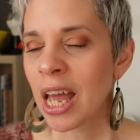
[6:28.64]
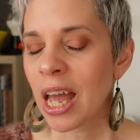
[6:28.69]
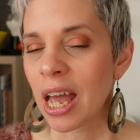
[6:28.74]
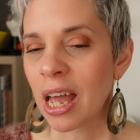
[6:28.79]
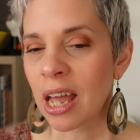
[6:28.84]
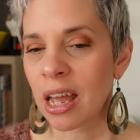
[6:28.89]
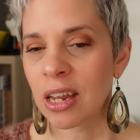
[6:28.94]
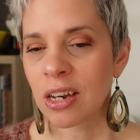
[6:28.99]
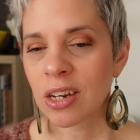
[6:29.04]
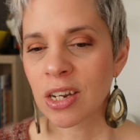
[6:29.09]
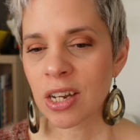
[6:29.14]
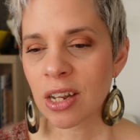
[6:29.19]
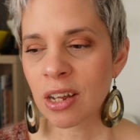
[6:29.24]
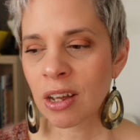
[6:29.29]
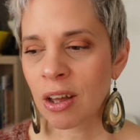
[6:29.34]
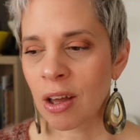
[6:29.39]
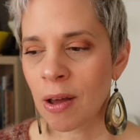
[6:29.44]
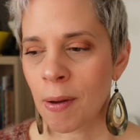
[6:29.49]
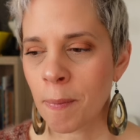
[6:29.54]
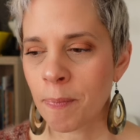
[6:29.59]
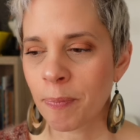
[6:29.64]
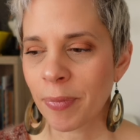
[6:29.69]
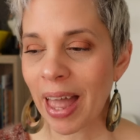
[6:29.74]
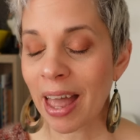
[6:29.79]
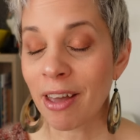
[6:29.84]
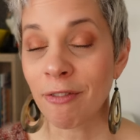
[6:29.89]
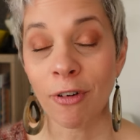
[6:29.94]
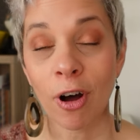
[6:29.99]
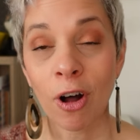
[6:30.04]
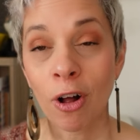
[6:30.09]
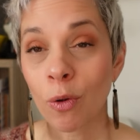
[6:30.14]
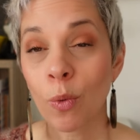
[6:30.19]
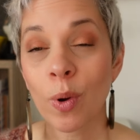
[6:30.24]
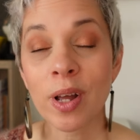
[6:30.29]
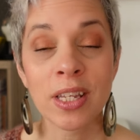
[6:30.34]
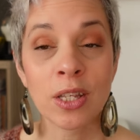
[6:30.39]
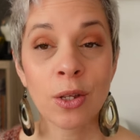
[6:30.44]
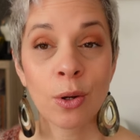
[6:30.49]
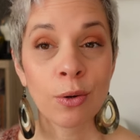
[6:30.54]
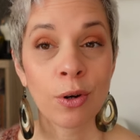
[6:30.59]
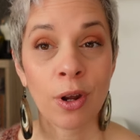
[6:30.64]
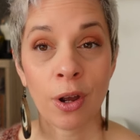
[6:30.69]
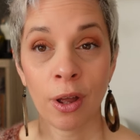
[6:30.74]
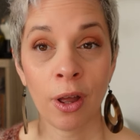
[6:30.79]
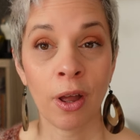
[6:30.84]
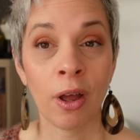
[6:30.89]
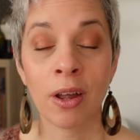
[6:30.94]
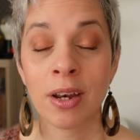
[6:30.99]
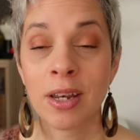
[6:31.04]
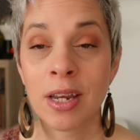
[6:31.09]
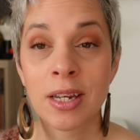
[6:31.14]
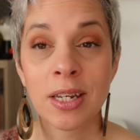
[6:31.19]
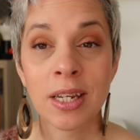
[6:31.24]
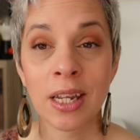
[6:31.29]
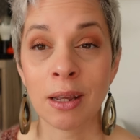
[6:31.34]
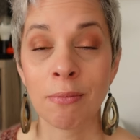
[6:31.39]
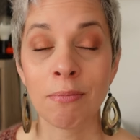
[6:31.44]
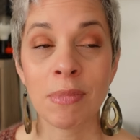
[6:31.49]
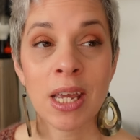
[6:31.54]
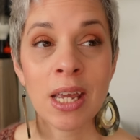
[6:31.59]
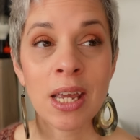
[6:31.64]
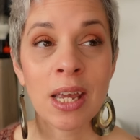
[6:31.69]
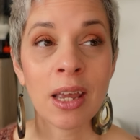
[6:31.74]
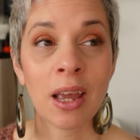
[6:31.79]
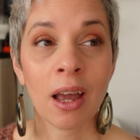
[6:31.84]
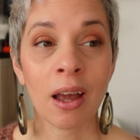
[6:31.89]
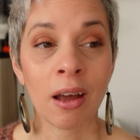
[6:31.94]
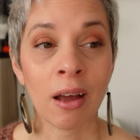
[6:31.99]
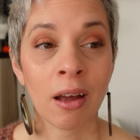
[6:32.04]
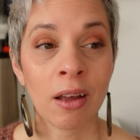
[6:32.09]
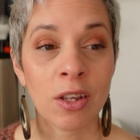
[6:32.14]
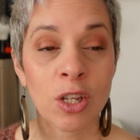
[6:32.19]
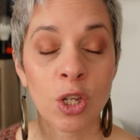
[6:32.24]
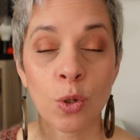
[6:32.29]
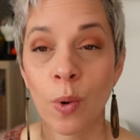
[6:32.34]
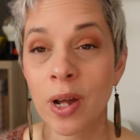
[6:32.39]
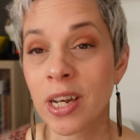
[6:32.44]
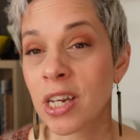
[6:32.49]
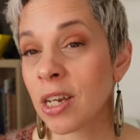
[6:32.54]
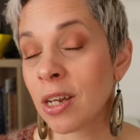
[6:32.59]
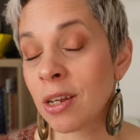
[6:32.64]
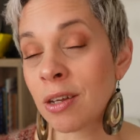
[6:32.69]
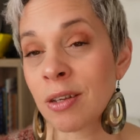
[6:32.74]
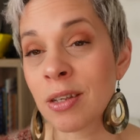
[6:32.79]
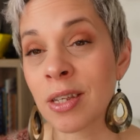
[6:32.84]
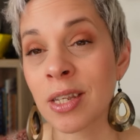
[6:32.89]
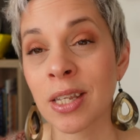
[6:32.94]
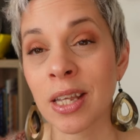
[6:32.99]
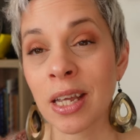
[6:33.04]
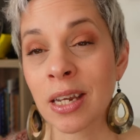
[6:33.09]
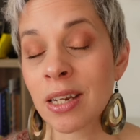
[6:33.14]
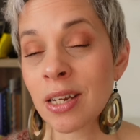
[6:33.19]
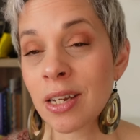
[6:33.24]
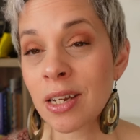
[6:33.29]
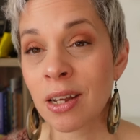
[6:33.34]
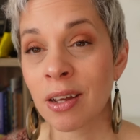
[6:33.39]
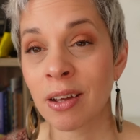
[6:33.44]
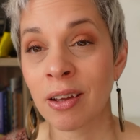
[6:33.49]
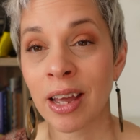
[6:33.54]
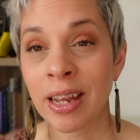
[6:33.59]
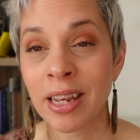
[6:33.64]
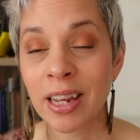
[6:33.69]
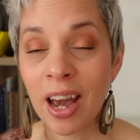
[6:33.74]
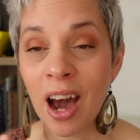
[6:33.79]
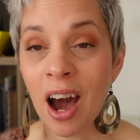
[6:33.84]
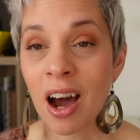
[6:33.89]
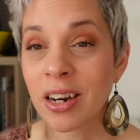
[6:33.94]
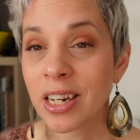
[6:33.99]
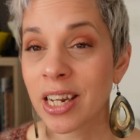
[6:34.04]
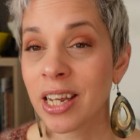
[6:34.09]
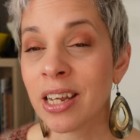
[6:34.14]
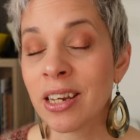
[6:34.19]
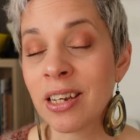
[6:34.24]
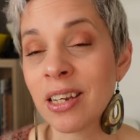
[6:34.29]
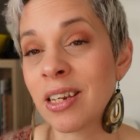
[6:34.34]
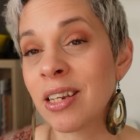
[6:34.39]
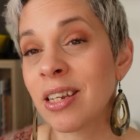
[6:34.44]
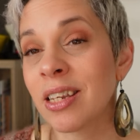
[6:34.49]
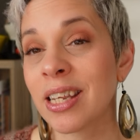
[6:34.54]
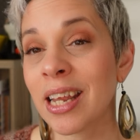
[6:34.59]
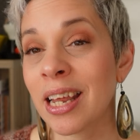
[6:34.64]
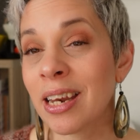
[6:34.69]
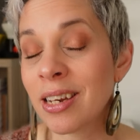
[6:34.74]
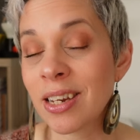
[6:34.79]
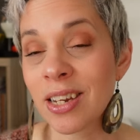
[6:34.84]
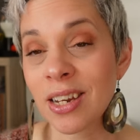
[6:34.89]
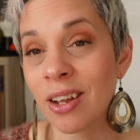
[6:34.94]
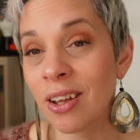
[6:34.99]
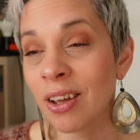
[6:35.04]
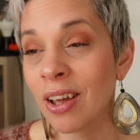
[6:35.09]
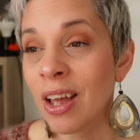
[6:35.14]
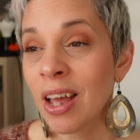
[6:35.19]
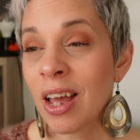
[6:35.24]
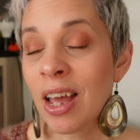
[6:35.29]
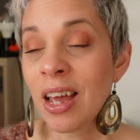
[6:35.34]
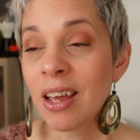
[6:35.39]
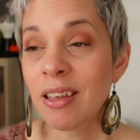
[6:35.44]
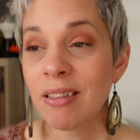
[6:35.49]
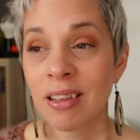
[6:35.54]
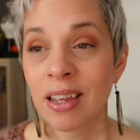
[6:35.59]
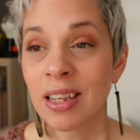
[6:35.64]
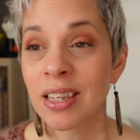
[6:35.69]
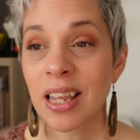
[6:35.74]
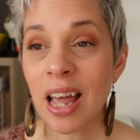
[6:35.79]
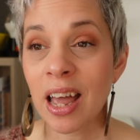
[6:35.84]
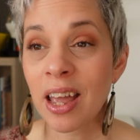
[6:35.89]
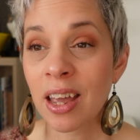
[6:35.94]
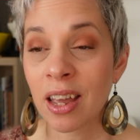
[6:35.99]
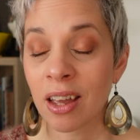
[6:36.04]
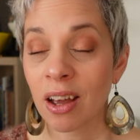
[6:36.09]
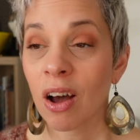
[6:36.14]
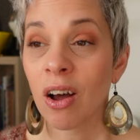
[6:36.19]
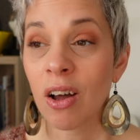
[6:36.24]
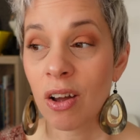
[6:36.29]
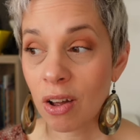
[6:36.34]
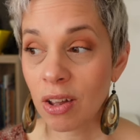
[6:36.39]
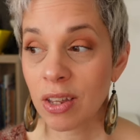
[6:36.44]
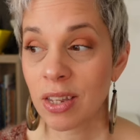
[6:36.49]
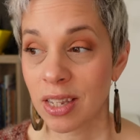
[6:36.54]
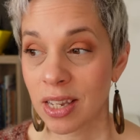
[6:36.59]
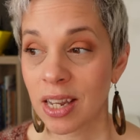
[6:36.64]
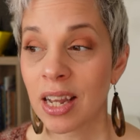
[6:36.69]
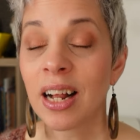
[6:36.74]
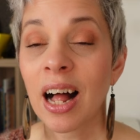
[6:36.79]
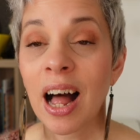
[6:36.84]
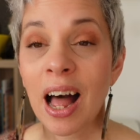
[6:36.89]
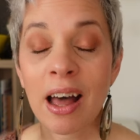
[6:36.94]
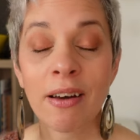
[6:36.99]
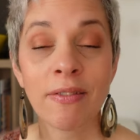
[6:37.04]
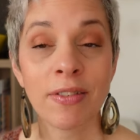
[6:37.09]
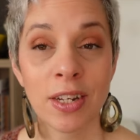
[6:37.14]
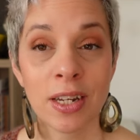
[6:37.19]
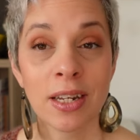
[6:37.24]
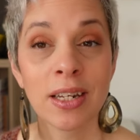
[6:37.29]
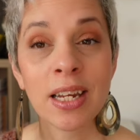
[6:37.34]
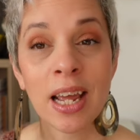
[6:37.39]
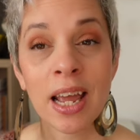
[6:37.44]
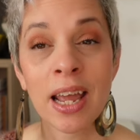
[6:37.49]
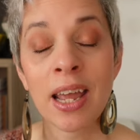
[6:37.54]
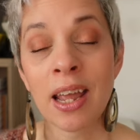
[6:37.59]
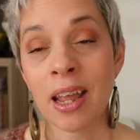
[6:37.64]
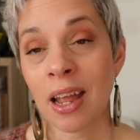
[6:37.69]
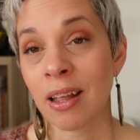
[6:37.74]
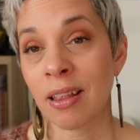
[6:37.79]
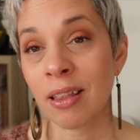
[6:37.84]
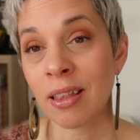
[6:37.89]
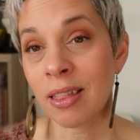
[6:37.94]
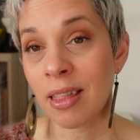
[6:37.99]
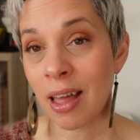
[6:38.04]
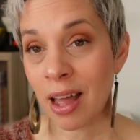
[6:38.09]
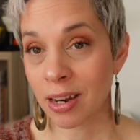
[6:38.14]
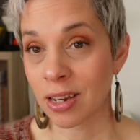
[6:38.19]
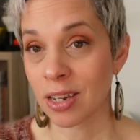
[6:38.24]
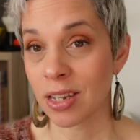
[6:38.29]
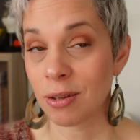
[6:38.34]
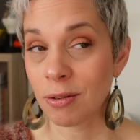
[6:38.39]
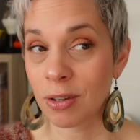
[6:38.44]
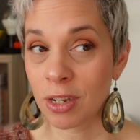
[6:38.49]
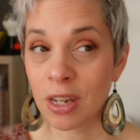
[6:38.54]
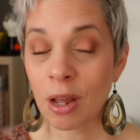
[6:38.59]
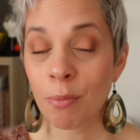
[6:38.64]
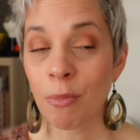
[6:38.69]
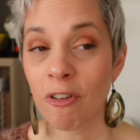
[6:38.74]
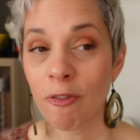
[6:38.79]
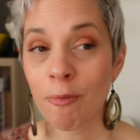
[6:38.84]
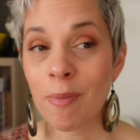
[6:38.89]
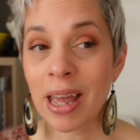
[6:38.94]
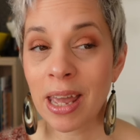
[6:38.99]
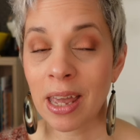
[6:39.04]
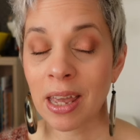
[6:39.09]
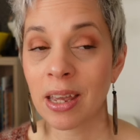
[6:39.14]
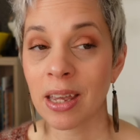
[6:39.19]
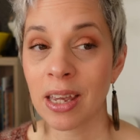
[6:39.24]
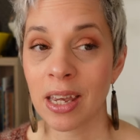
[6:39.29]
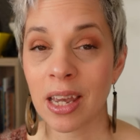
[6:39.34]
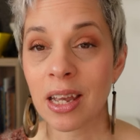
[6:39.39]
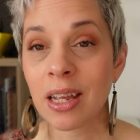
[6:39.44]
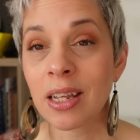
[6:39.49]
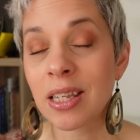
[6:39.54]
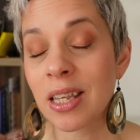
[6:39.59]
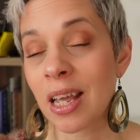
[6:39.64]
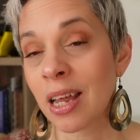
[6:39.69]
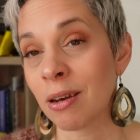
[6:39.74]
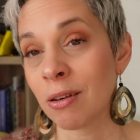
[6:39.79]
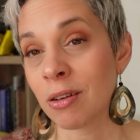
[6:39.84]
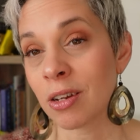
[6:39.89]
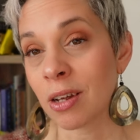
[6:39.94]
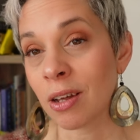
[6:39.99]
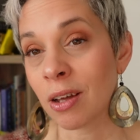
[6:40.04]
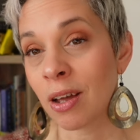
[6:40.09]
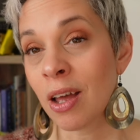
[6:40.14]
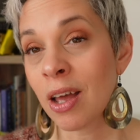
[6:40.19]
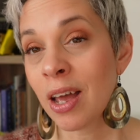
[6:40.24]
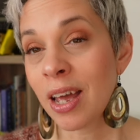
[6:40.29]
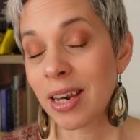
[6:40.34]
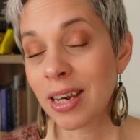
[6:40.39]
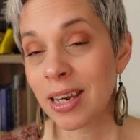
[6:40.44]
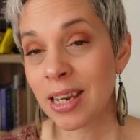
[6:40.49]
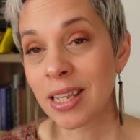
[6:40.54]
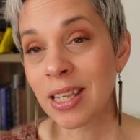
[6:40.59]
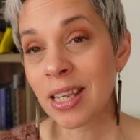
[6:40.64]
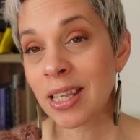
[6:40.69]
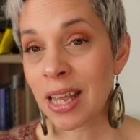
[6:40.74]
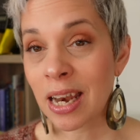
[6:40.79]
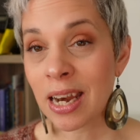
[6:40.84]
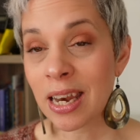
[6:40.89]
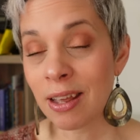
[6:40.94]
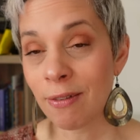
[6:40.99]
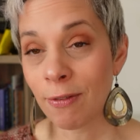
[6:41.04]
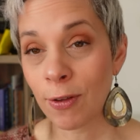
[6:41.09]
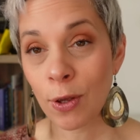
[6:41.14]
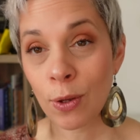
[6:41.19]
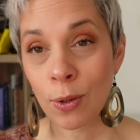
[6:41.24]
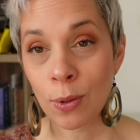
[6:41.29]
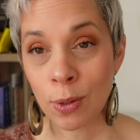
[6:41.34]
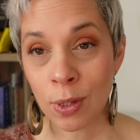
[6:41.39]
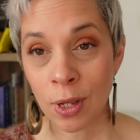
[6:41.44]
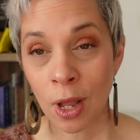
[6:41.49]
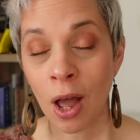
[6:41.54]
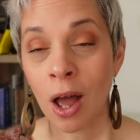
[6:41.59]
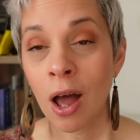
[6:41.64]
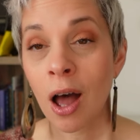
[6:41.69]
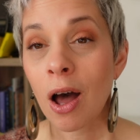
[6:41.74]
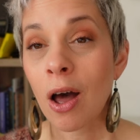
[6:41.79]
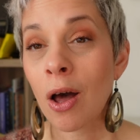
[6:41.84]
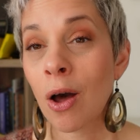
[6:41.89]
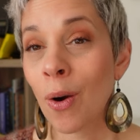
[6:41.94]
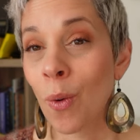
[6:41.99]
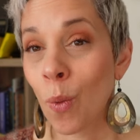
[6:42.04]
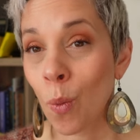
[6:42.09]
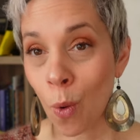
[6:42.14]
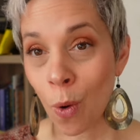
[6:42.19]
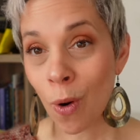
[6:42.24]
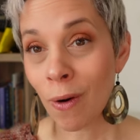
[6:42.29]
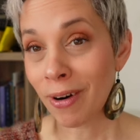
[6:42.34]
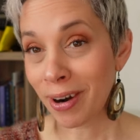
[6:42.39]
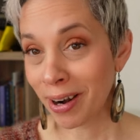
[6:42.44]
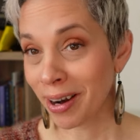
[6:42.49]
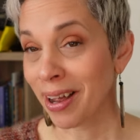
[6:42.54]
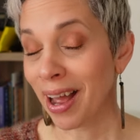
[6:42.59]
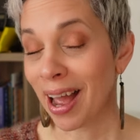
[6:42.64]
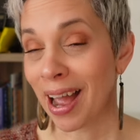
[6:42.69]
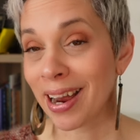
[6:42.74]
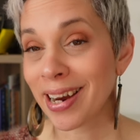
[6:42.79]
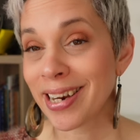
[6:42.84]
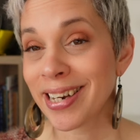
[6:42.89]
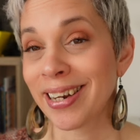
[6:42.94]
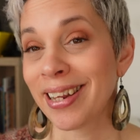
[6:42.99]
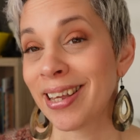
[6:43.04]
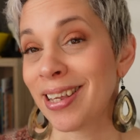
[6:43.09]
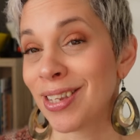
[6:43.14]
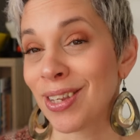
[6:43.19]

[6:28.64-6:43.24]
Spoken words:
And I've always known her knitting me sweaters and cardigans and things I still have today, and that some of my kids and nieces and nephews wore, actually.